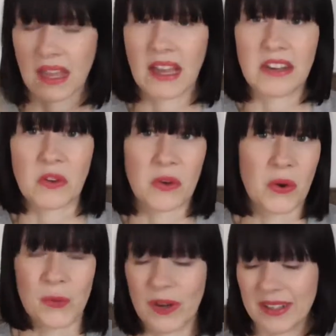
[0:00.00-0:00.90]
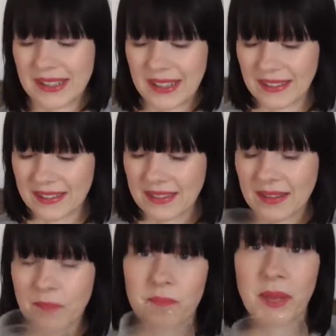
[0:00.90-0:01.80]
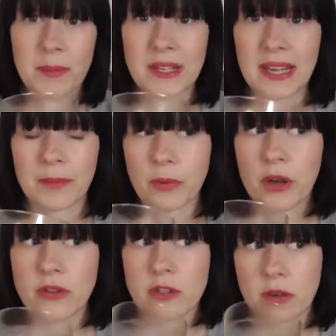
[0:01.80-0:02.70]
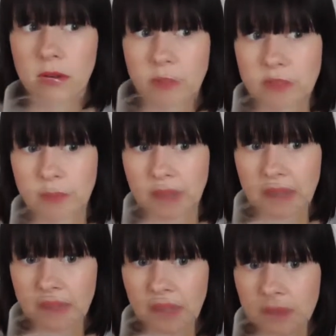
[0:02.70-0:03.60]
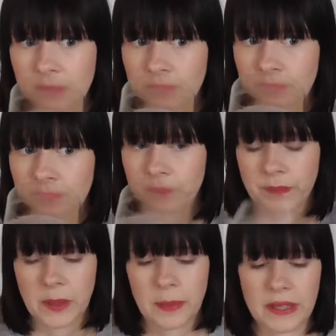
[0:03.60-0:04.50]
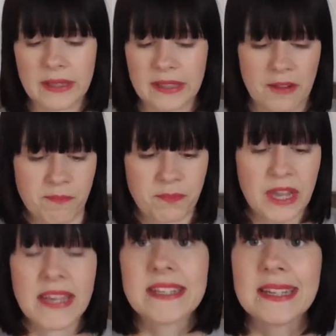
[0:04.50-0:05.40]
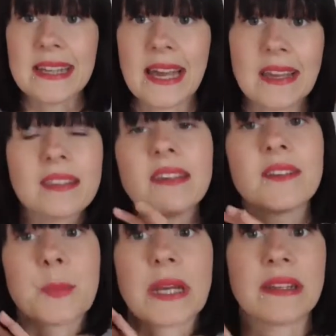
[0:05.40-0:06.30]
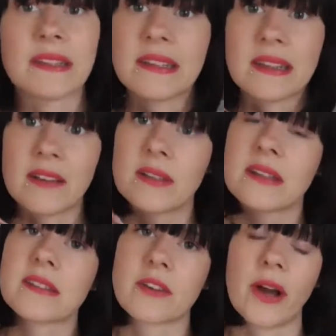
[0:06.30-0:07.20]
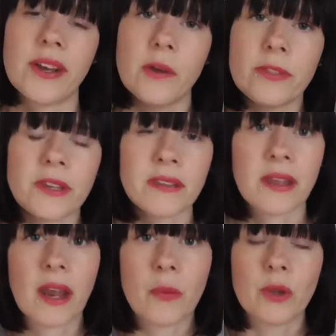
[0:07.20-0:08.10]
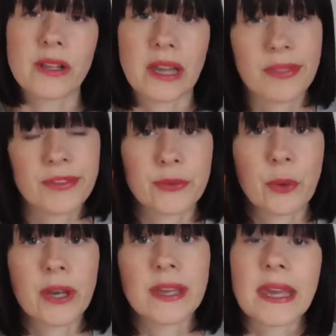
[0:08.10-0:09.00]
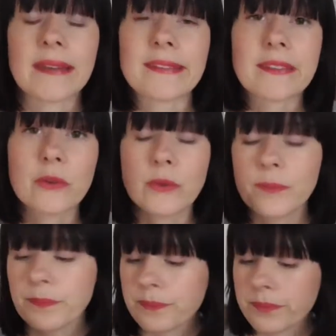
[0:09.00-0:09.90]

I don't know what it is, maybe like brown sugar or something like that. But yeah, I did like this, but I didn't love it, so I don't think that I will get this one again soon,